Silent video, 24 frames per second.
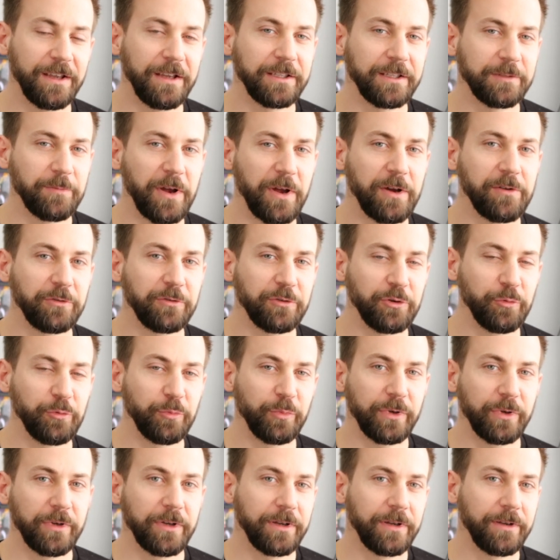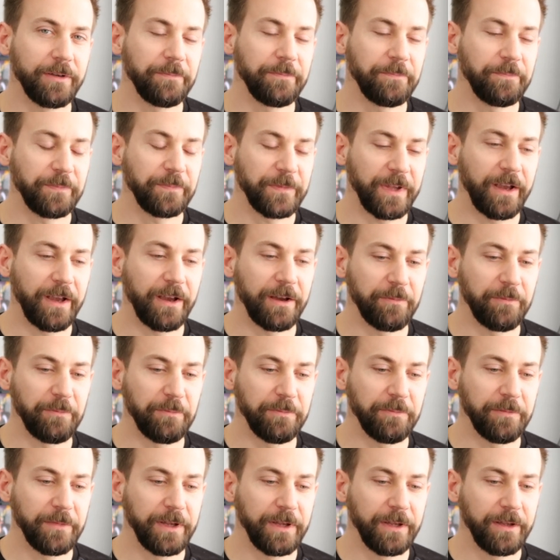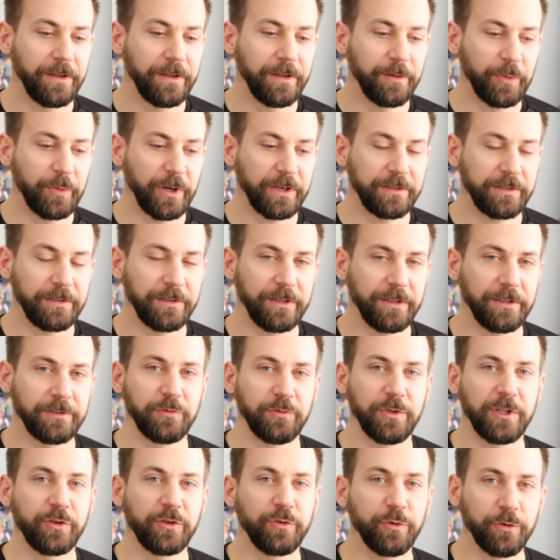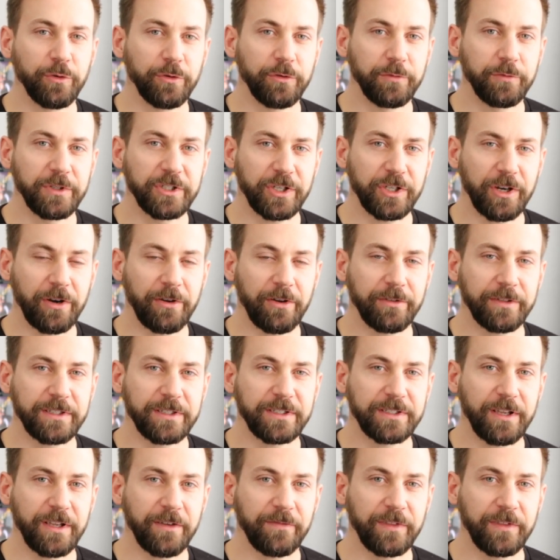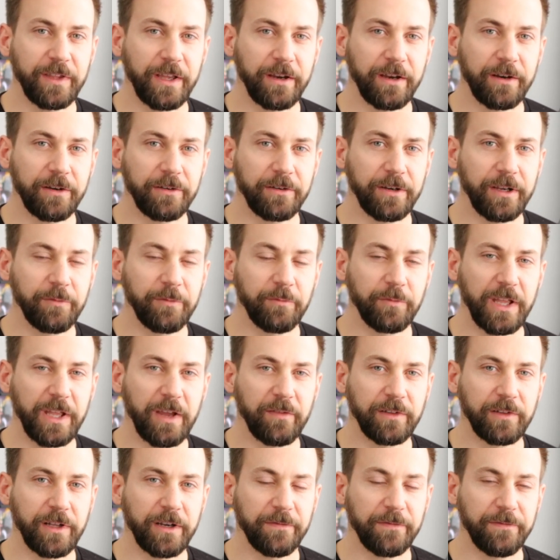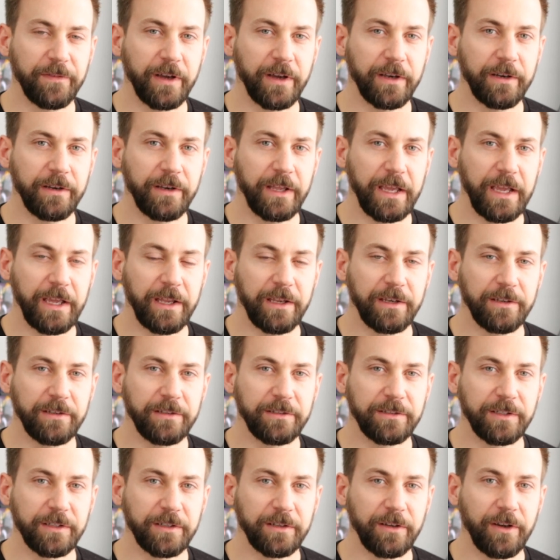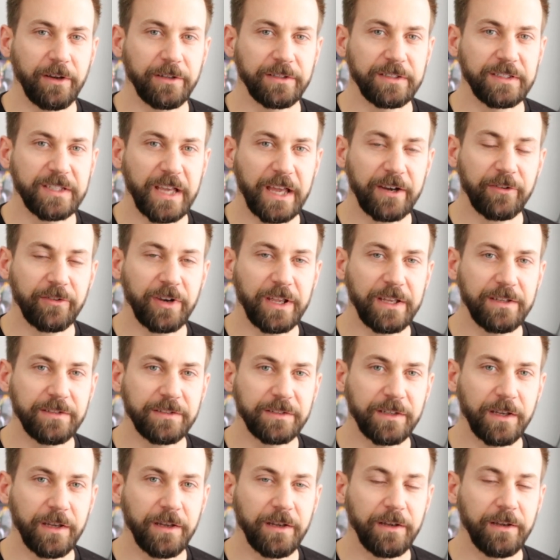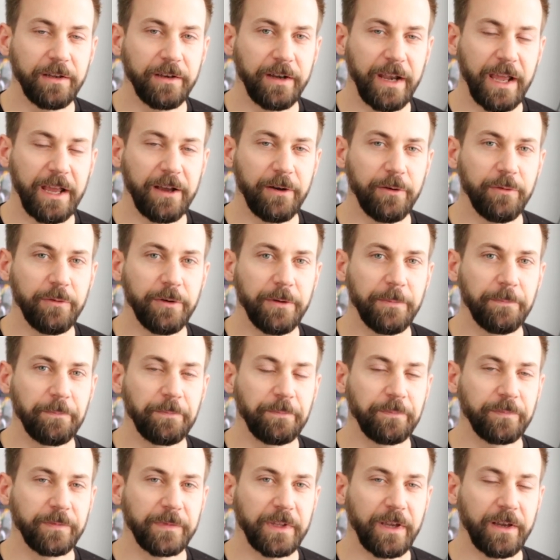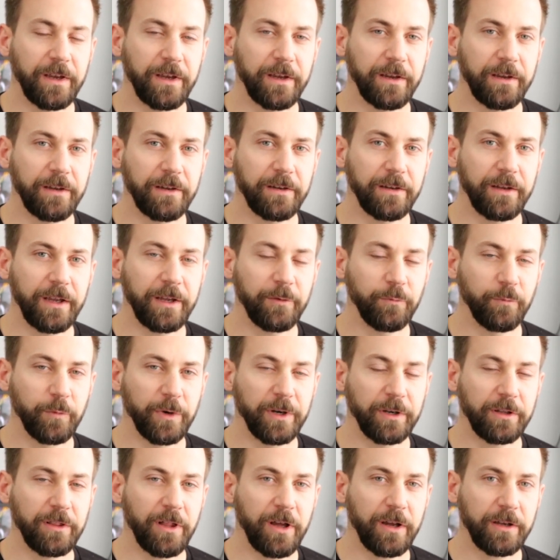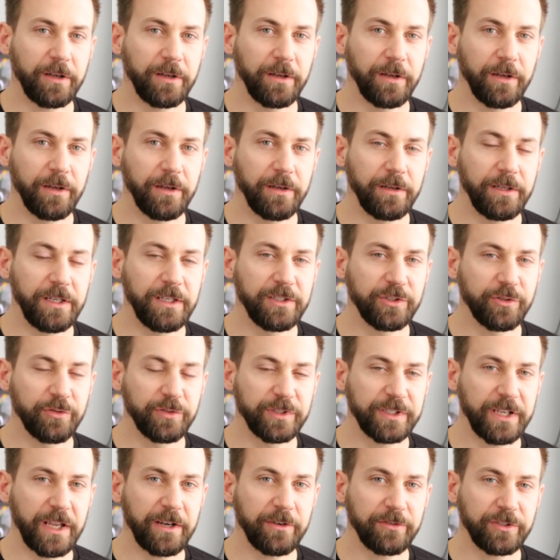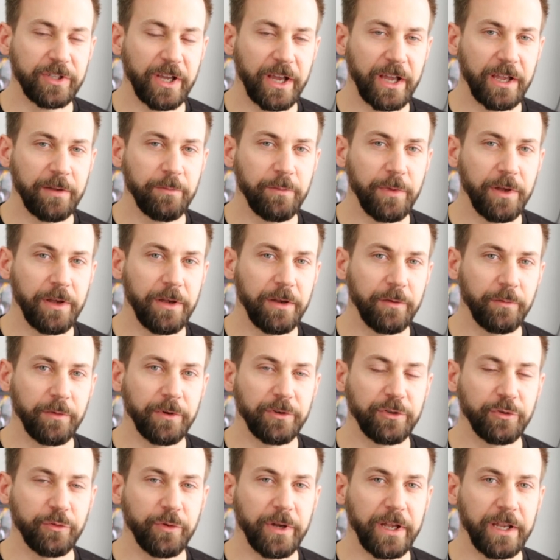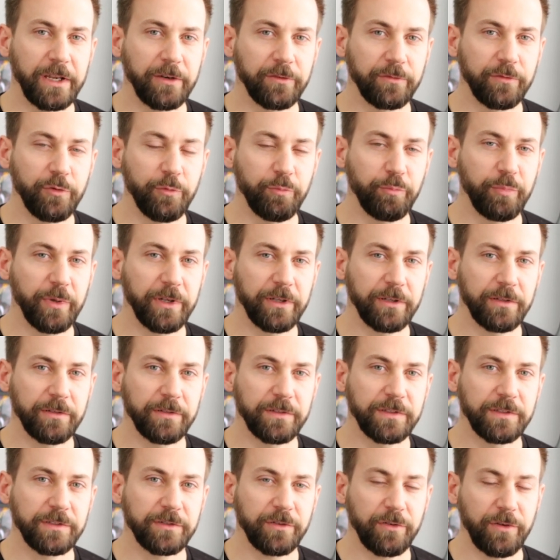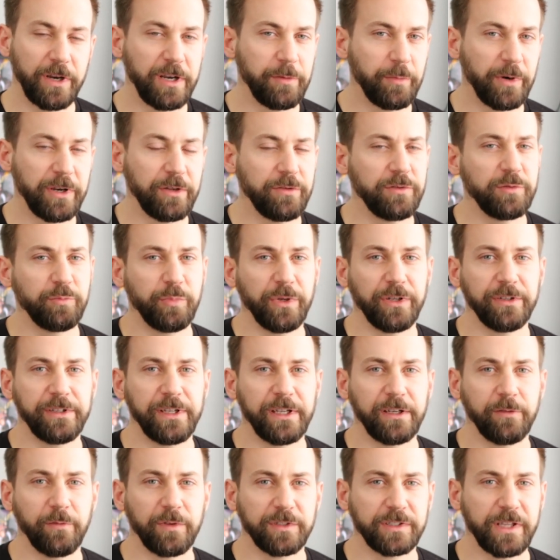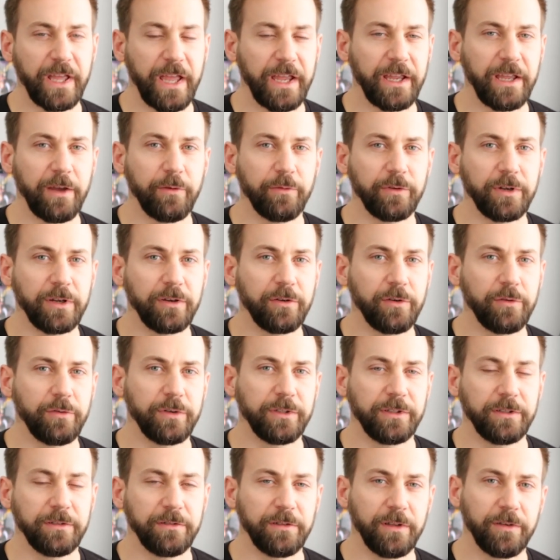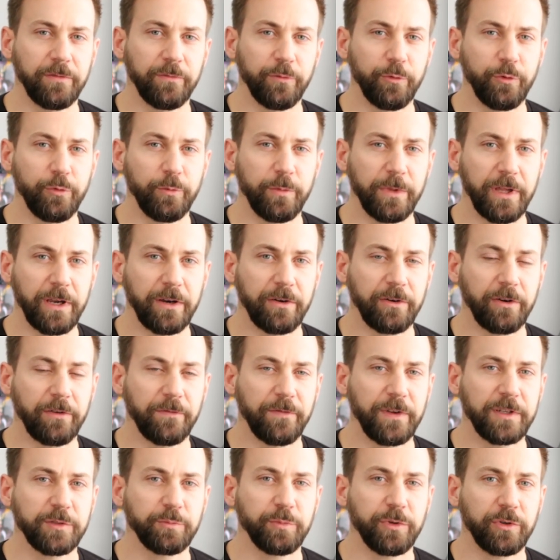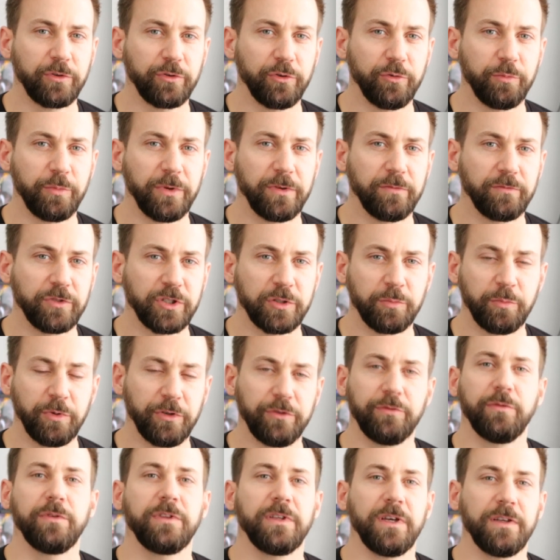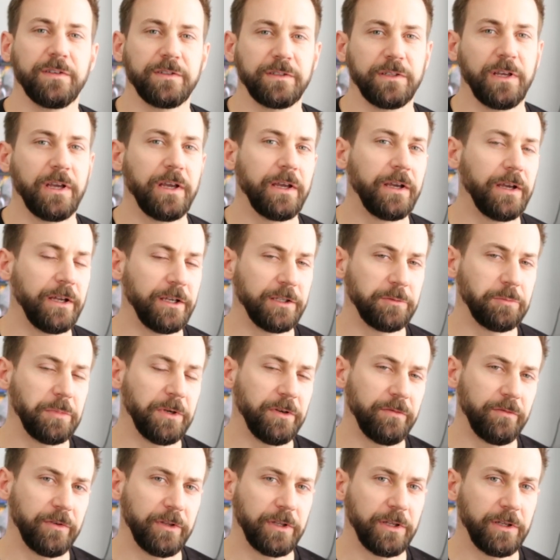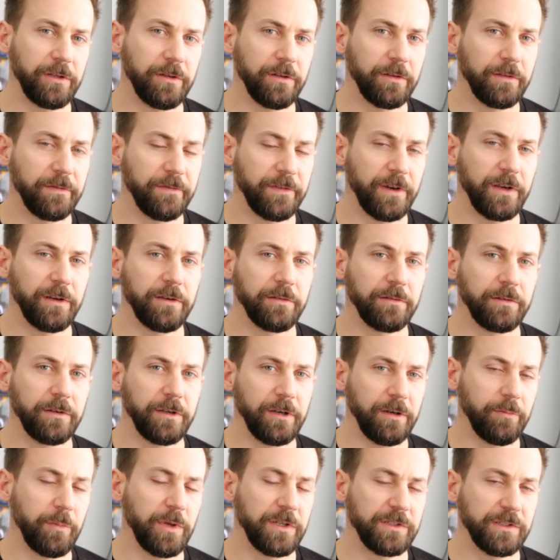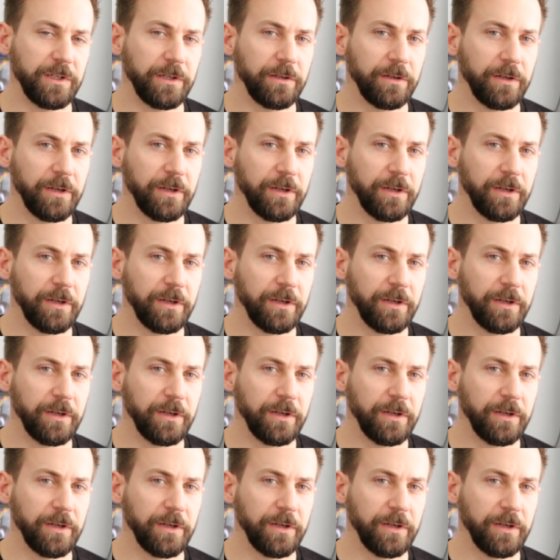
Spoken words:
It's my own group. But it's really cool. We share all this stuff there and we have a lot of fun. And on Saturdays now, at 1 o'clock Eastern Standard Time, we're doing group builds. So anybody who's building and wants to hang out can go in the room there in our Facebook group and just build with us. And it's been really fun and amazing.